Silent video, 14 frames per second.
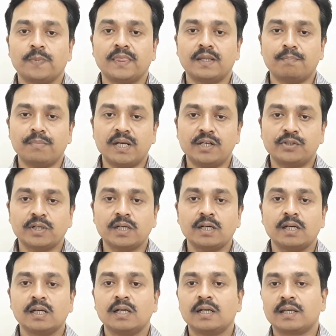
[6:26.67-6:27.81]
The
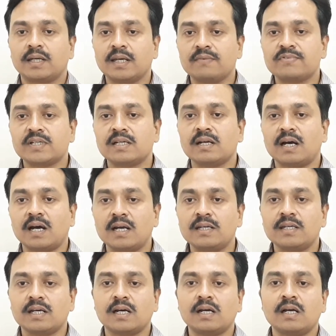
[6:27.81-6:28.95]
measure gives an
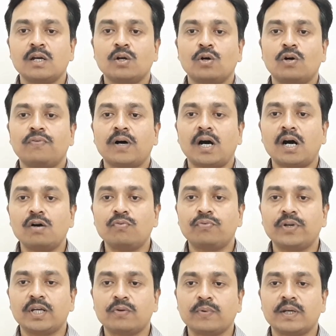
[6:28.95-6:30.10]
idea of how
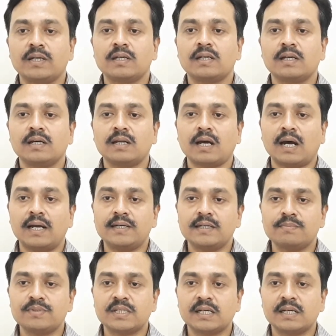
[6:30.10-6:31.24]
frequent an
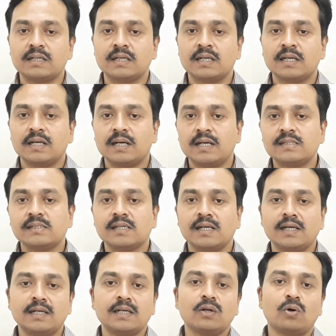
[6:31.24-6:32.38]
item set is
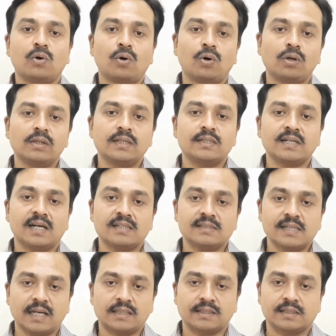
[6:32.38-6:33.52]
in all the
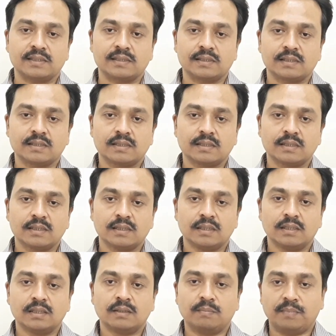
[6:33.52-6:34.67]
transactions.
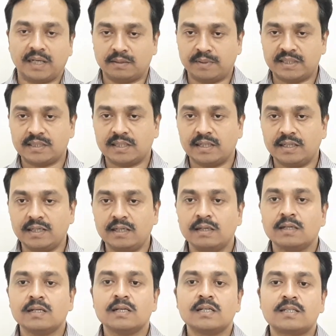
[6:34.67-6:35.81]
Mathematically,
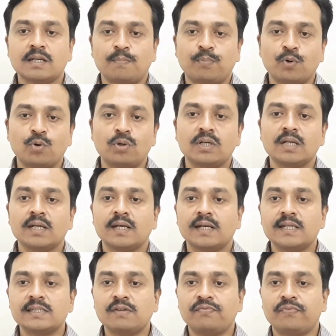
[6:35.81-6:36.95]
support
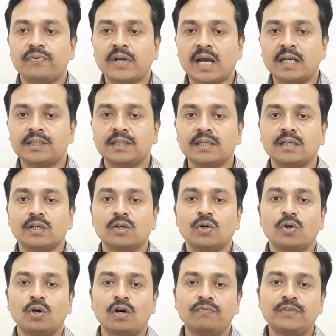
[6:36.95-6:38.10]
is the fraction
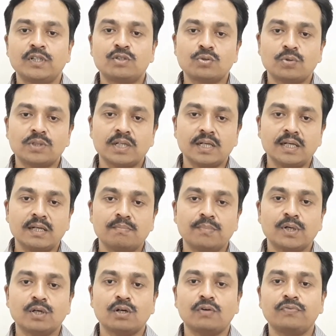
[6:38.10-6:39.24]
of the total number
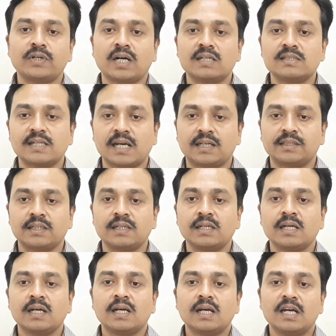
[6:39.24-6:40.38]
of transactions
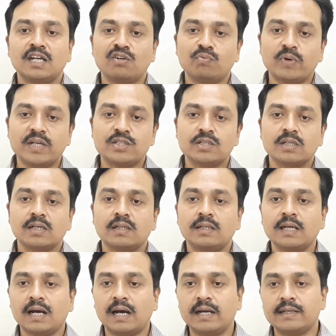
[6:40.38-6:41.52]
in which
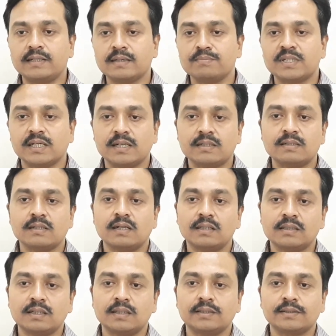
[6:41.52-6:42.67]
the item set
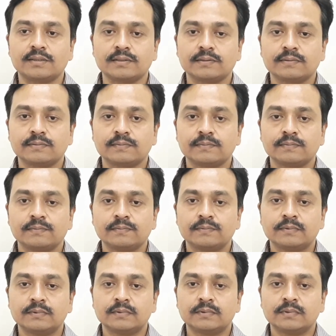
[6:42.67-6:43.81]
occurs.
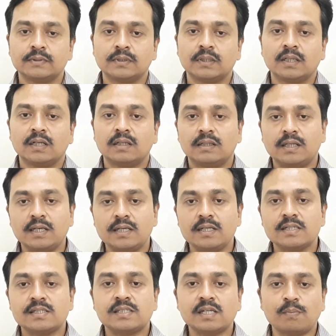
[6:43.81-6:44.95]
The
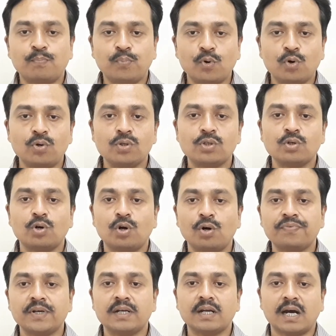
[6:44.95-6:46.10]
support
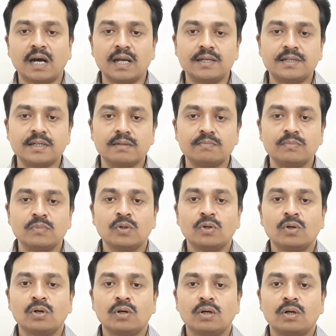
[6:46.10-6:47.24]
of an item
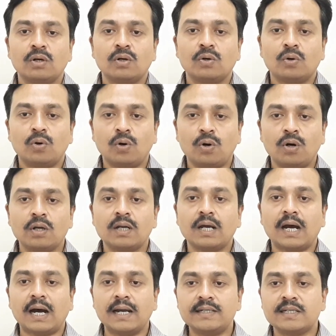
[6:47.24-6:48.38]
or
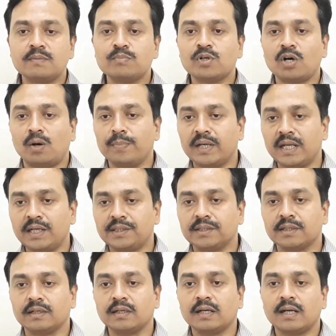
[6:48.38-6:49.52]
item
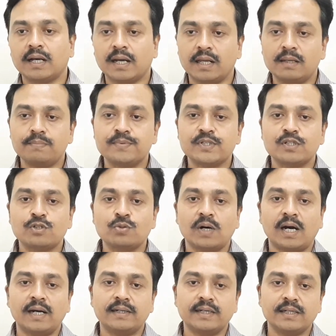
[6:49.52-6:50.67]
combination helps to
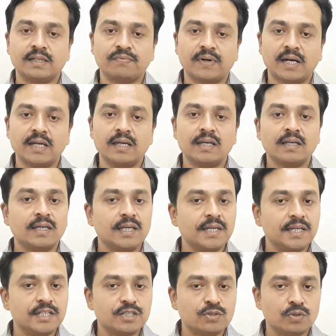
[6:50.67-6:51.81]
identify
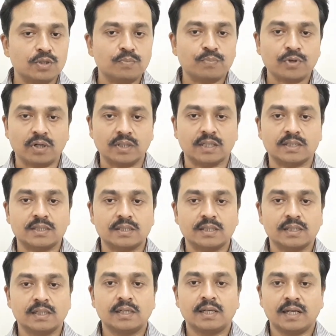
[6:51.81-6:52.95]
keystone products.
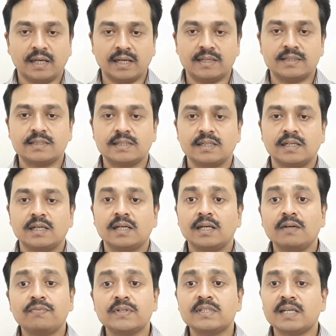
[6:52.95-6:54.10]
Hence,
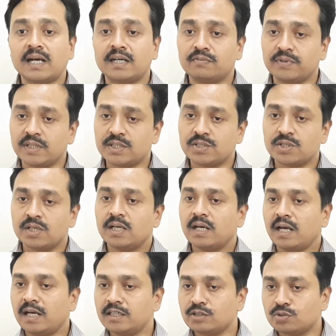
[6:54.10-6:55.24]
if a sandwich
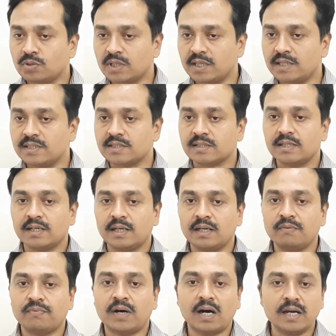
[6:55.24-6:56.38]
and cookies
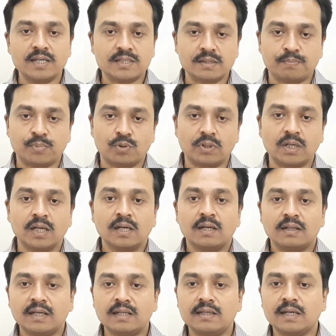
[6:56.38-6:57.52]
have high support,
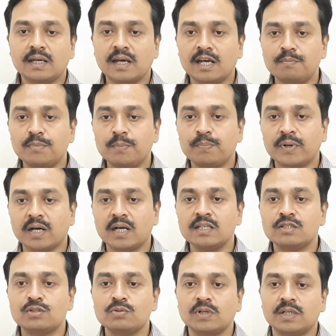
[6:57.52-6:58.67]
then they can be
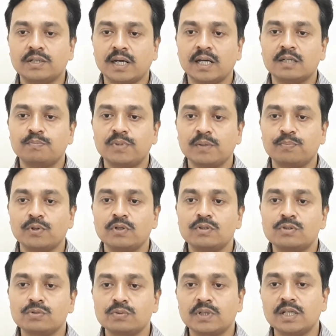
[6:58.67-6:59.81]
priced to attract people
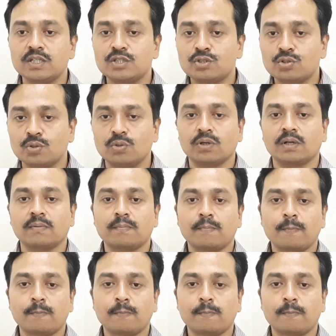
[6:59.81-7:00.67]
to the store.